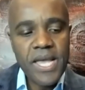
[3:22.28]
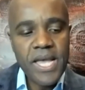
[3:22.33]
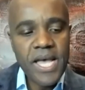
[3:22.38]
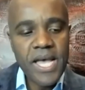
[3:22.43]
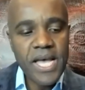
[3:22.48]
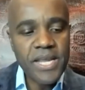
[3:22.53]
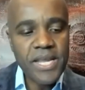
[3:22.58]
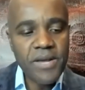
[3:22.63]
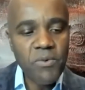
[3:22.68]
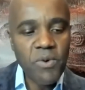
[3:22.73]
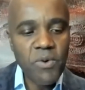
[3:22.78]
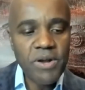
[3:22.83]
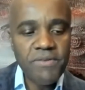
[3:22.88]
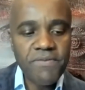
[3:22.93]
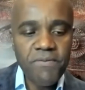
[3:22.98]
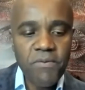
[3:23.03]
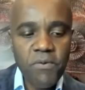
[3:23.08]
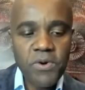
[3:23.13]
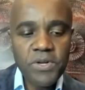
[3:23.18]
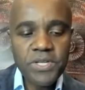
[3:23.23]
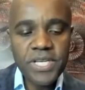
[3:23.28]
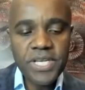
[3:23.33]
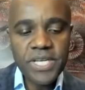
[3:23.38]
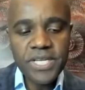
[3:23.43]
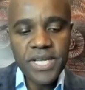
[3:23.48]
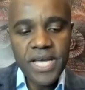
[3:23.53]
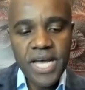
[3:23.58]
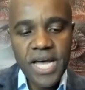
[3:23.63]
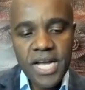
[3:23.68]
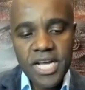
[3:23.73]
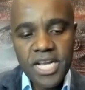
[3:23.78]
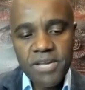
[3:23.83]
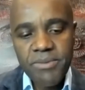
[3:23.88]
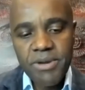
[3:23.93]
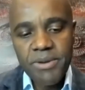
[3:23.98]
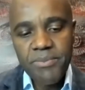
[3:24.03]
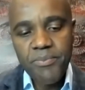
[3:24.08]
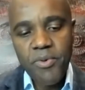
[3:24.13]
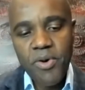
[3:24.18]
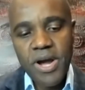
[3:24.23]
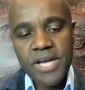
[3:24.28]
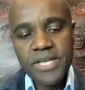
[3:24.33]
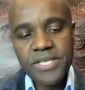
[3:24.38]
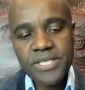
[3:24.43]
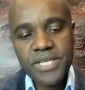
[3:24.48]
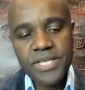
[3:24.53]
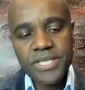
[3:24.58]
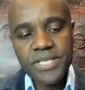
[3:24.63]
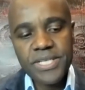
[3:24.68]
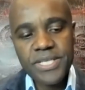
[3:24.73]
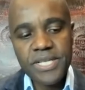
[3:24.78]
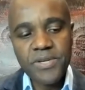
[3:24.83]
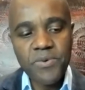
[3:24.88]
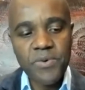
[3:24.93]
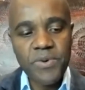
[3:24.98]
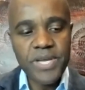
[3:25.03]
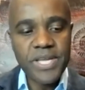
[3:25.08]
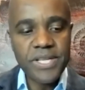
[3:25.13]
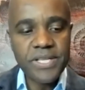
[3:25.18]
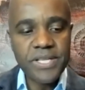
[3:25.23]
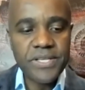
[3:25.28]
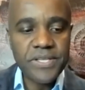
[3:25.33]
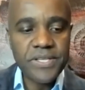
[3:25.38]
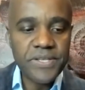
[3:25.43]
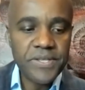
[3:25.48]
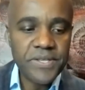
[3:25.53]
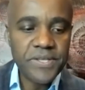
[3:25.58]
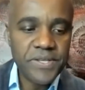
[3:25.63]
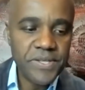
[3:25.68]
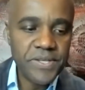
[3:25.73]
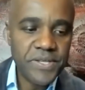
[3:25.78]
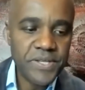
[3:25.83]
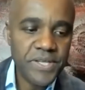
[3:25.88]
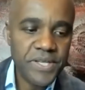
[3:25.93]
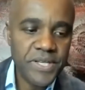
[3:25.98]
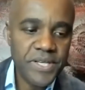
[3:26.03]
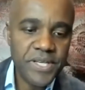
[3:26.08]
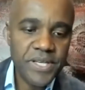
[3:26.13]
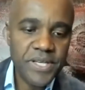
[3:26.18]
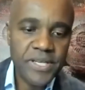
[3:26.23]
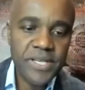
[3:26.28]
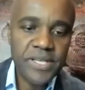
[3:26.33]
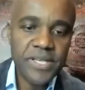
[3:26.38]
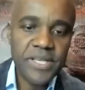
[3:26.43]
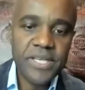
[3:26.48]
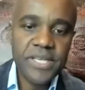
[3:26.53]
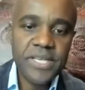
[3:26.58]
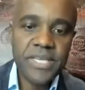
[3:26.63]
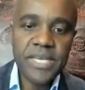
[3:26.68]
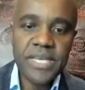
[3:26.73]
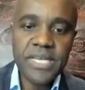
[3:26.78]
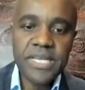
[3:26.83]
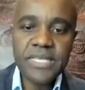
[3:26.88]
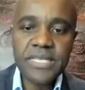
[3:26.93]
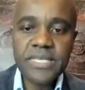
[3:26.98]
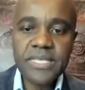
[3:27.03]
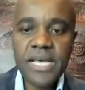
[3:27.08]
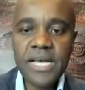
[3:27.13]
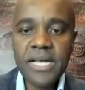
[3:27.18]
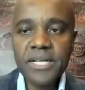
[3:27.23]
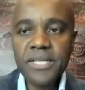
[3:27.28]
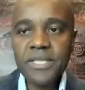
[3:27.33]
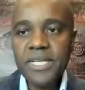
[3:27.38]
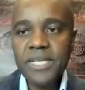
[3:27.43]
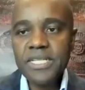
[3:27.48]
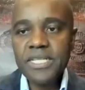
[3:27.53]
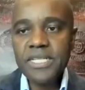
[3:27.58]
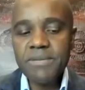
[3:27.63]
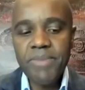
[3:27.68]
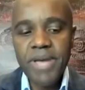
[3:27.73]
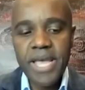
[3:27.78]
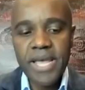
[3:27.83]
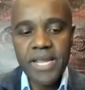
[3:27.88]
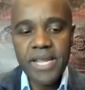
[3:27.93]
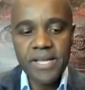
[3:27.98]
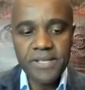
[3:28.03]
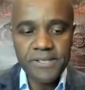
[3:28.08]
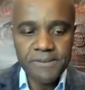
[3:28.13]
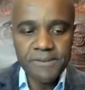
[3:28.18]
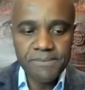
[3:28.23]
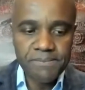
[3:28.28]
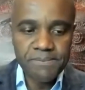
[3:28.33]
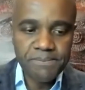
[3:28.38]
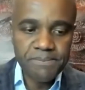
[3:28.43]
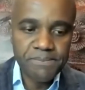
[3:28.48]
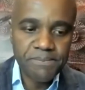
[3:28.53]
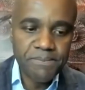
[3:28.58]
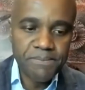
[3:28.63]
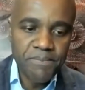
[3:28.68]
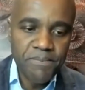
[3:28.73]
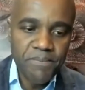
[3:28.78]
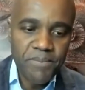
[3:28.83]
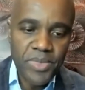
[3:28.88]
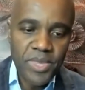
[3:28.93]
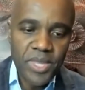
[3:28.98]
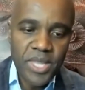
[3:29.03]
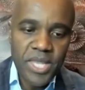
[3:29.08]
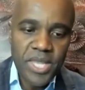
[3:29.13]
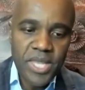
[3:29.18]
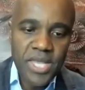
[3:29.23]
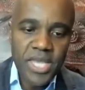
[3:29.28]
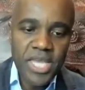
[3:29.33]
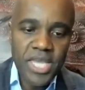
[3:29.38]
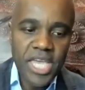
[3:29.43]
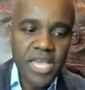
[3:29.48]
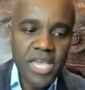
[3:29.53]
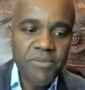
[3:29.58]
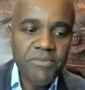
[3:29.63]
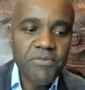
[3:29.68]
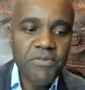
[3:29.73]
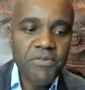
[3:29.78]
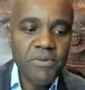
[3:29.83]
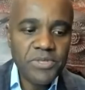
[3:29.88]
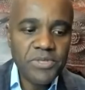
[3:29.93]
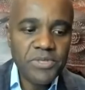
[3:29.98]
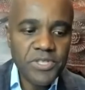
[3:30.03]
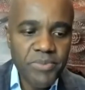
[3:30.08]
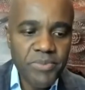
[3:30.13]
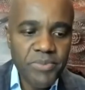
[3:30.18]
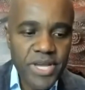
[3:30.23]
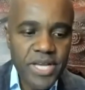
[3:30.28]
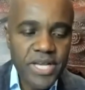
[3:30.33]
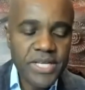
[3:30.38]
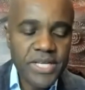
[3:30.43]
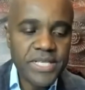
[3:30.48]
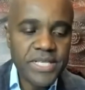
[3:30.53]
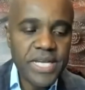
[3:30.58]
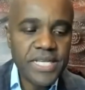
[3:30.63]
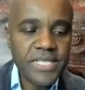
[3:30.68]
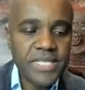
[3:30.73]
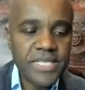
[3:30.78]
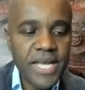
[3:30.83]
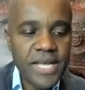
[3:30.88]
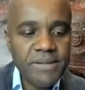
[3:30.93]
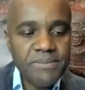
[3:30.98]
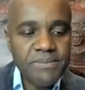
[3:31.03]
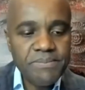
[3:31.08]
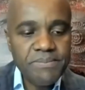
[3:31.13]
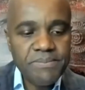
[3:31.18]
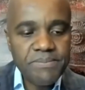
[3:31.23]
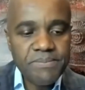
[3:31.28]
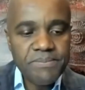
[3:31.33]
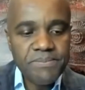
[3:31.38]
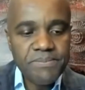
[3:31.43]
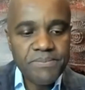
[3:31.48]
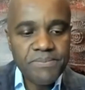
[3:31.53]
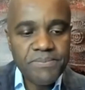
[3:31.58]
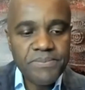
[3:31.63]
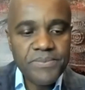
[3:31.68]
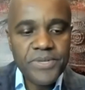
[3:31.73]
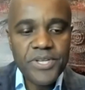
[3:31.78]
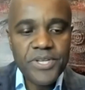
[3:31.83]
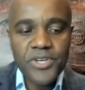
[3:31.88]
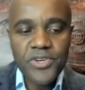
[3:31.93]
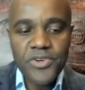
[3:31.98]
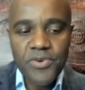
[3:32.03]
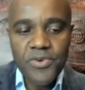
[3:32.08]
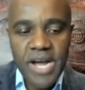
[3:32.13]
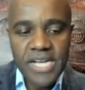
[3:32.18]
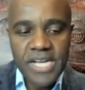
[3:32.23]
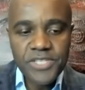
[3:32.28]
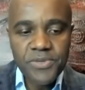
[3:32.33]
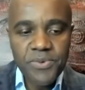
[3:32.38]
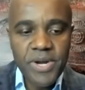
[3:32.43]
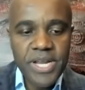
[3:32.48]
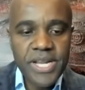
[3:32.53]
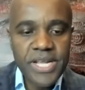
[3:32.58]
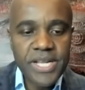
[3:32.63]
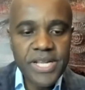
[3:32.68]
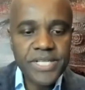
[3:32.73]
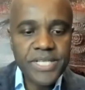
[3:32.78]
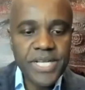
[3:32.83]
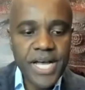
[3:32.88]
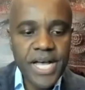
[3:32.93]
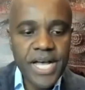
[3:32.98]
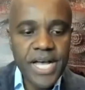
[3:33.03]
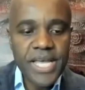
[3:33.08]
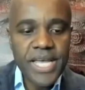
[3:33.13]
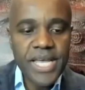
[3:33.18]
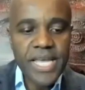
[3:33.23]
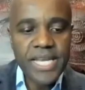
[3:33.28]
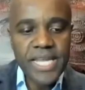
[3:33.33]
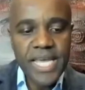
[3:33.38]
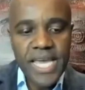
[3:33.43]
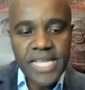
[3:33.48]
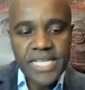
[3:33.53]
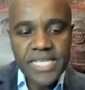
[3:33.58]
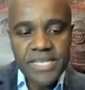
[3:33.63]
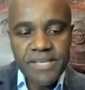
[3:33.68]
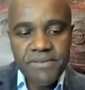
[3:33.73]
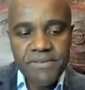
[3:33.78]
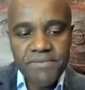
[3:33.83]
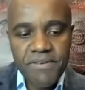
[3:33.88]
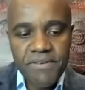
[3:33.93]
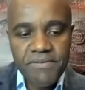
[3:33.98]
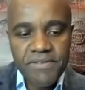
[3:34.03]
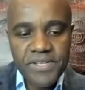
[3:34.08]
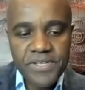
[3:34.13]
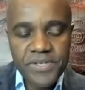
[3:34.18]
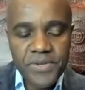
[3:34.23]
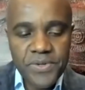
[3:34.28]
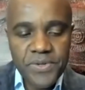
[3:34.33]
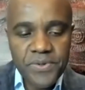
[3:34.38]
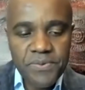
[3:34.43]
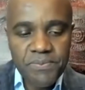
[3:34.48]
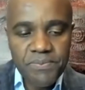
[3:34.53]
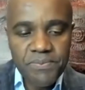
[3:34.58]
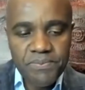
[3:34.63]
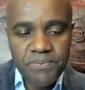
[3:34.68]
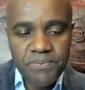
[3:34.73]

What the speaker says: and he won 14 academic prizes at Queen's. He excelled in debating, came from Jamaica, as I said, graduated in 1852.